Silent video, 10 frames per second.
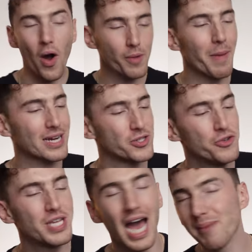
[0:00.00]
Welcome back
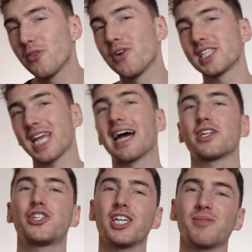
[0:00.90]
to Time on the Wrist
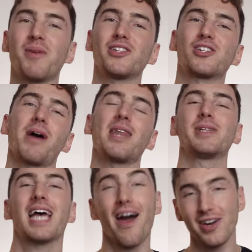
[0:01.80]
at Chisholm Hunter. My
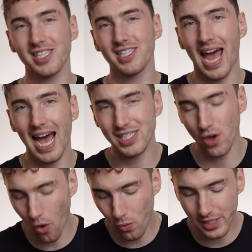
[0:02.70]
name is Harrison, as
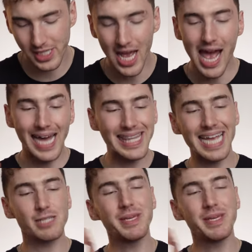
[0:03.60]
always, and let's